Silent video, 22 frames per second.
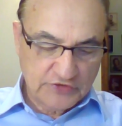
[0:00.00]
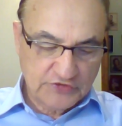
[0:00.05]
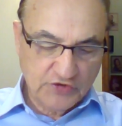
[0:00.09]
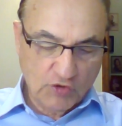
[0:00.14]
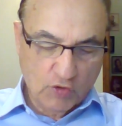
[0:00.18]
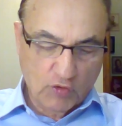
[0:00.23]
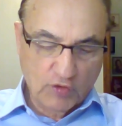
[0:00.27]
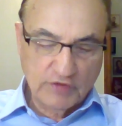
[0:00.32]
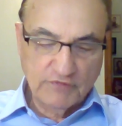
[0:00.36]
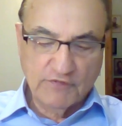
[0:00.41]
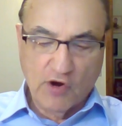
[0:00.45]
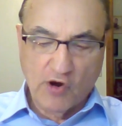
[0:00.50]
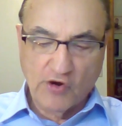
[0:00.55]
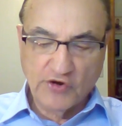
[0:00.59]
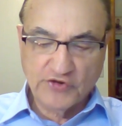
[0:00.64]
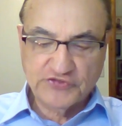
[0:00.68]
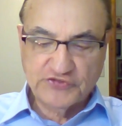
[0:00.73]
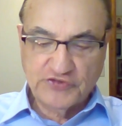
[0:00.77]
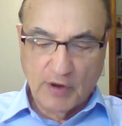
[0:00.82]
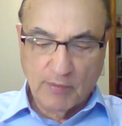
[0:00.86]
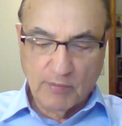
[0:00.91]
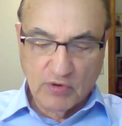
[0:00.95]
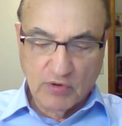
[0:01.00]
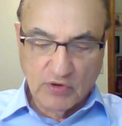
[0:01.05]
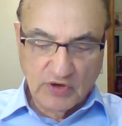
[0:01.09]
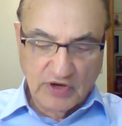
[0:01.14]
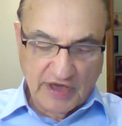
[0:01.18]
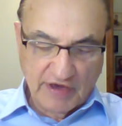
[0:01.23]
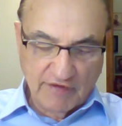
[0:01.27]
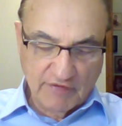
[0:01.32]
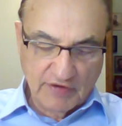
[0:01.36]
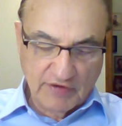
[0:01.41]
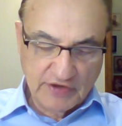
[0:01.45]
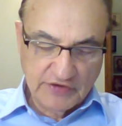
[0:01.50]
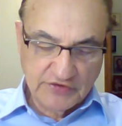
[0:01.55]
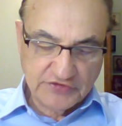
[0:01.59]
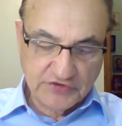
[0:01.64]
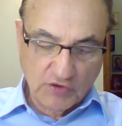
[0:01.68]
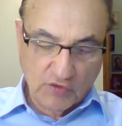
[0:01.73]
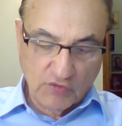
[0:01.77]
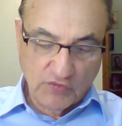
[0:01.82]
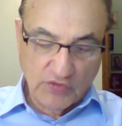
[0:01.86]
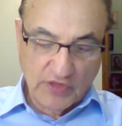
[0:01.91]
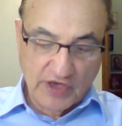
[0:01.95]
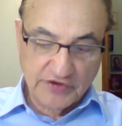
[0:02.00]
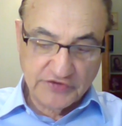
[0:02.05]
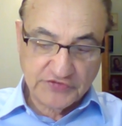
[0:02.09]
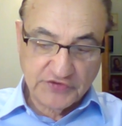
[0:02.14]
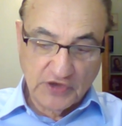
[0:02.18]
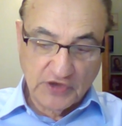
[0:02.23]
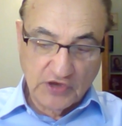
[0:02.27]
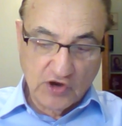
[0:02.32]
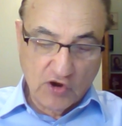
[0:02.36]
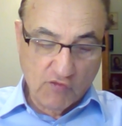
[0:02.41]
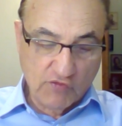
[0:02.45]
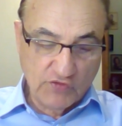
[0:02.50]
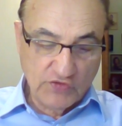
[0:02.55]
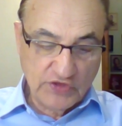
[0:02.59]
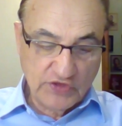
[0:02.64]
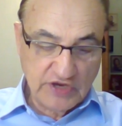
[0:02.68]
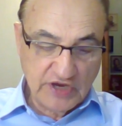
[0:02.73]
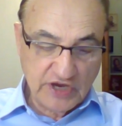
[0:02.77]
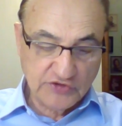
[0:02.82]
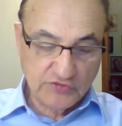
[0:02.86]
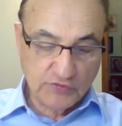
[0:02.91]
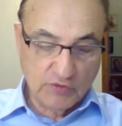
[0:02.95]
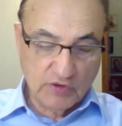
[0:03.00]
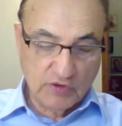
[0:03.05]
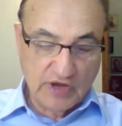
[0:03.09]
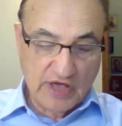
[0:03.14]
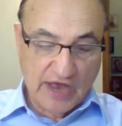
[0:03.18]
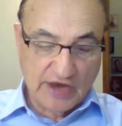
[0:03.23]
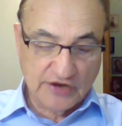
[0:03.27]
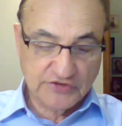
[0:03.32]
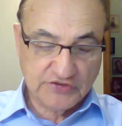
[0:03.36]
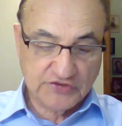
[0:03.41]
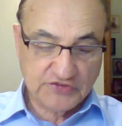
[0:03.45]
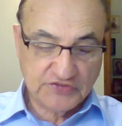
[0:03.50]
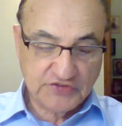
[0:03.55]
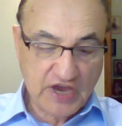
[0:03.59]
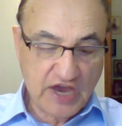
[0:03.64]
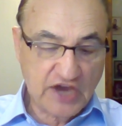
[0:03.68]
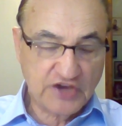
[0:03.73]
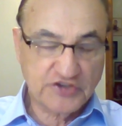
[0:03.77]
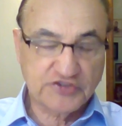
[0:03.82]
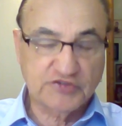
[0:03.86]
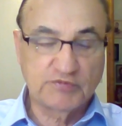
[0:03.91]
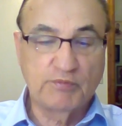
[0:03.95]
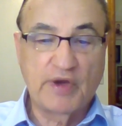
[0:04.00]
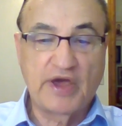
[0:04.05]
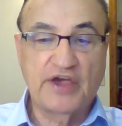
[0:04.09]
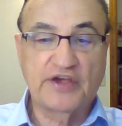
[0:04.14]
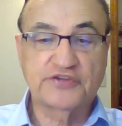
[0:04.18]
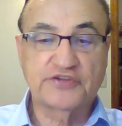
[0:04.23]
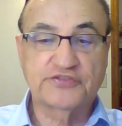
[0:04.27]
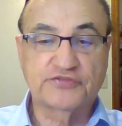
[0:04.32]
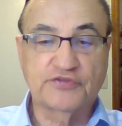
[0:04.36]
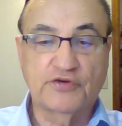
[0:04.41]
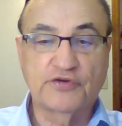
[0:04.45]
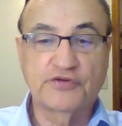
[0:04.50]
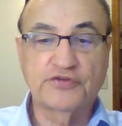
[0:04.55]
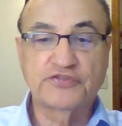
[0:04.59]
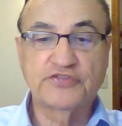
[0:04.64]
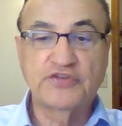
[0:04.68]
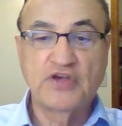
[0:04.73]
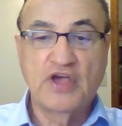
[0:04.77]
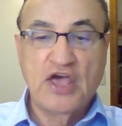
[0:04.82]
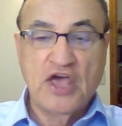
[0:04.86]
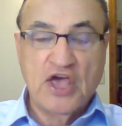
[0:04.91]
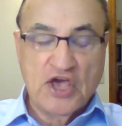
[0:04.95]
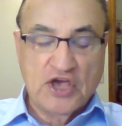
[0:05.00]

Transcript: So in verse number eleven, so they set over the Israelites taskmasters,